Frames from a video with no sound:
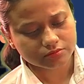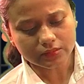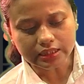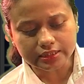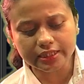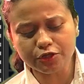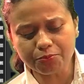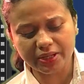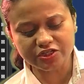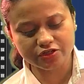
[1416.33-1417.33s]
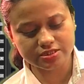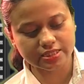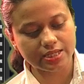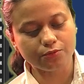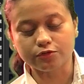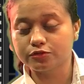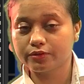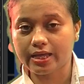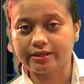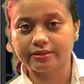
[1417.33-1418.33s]
the new pension scheme also
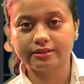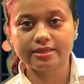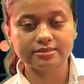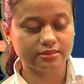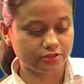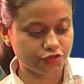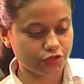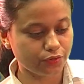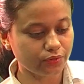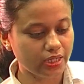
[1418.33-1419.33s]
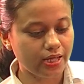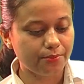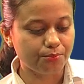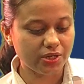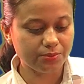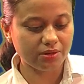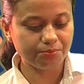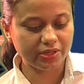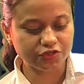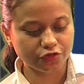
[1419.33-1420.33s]
guarantees an assured minimum
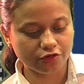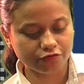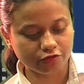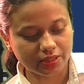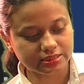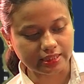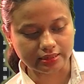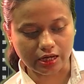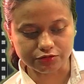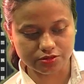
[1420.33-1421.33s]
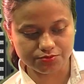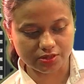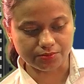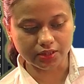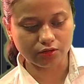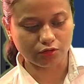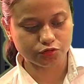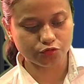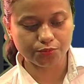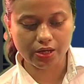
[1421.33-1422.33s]
pension of Rs 10,000 per month or
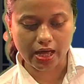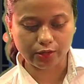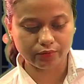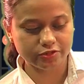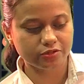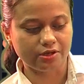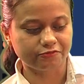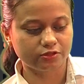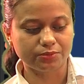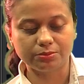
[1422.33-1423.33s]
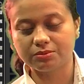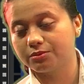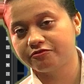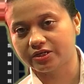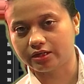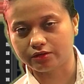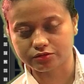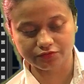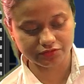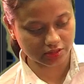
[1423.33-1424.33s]
superannuation after a minimum of 10 years of
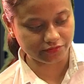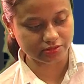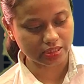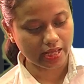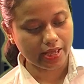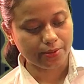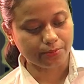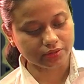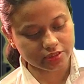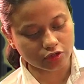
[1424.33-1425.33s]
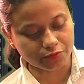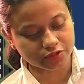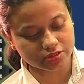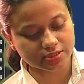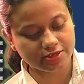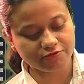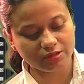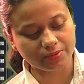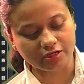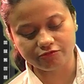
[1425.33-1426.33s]
service. But this option scheme will
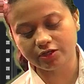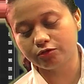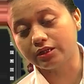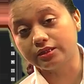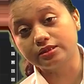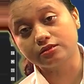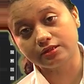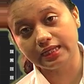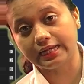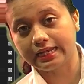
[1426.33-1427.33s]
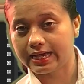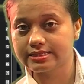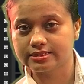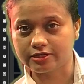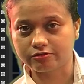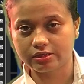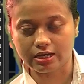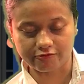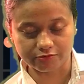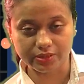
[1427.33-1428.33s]
benefit 23 lakh central
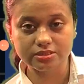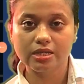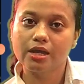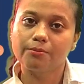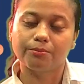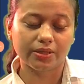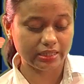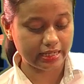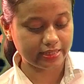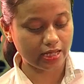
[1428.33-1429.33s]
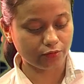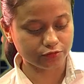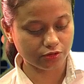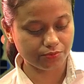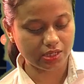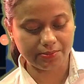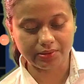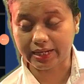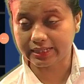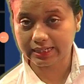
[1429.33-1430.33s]
governments, but it can also become
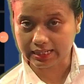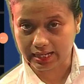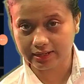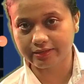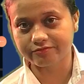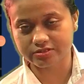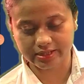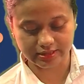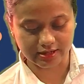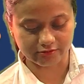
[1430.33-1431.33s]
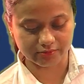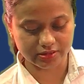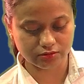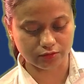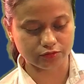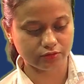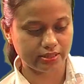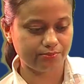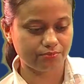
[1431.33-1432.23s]
90 lakh if state governments also take